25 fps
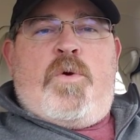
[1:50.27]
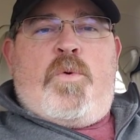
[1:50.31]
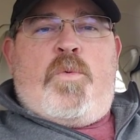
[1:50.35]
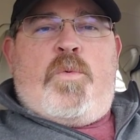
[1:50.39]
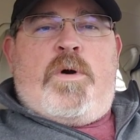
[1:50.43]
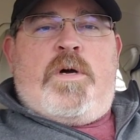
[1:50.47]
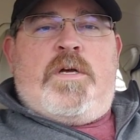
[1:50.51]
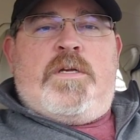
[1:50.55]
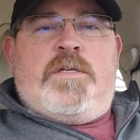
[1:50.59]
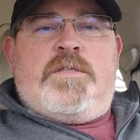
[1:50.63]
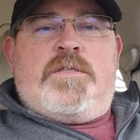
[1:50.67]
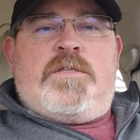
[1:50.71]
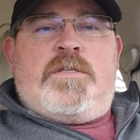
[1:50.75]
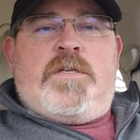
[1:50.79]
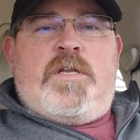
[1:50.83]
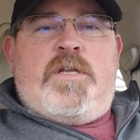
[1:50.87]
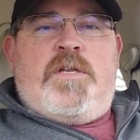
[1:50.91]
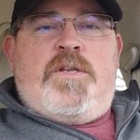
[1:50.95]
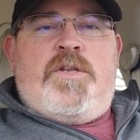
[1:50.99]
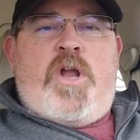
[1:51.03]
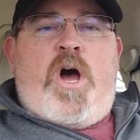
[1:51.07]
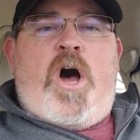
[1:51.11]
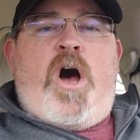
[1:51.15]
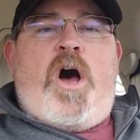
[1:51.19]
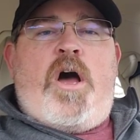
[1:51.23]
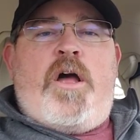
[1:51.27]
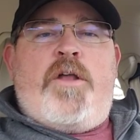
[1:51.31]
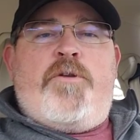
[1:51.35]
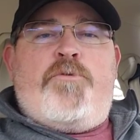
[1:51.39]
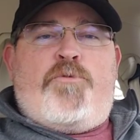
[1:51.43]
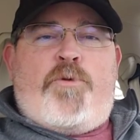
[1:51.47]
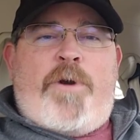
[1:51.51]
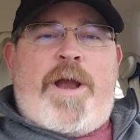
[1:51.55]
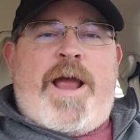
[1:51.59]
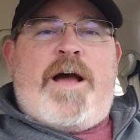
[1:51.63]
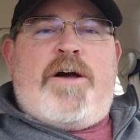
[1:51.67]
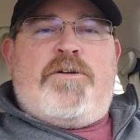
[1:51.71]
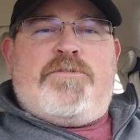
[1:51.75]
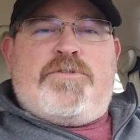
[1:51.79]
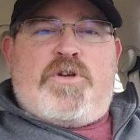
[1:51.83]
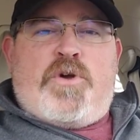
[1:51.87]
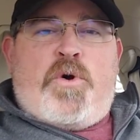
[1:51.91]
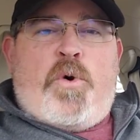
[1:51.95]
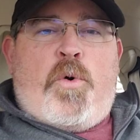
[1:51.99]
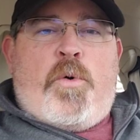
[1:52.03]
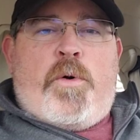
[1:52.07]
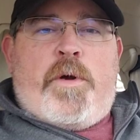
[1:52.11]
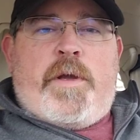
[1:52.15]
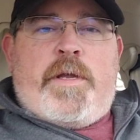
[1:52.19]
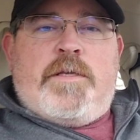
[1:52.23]
was non-round
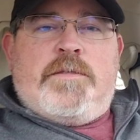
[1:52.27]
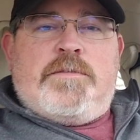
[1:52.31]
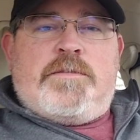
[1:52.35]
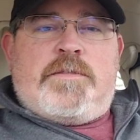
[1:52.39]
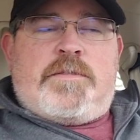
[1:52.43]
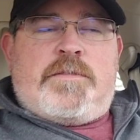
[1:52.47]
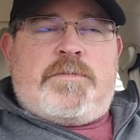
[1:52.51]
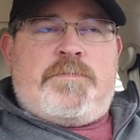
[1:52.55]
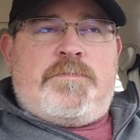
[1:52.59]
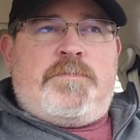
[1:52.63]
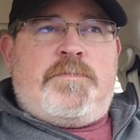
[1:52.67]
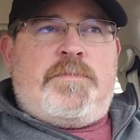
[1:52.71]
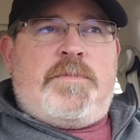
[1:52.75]
coins.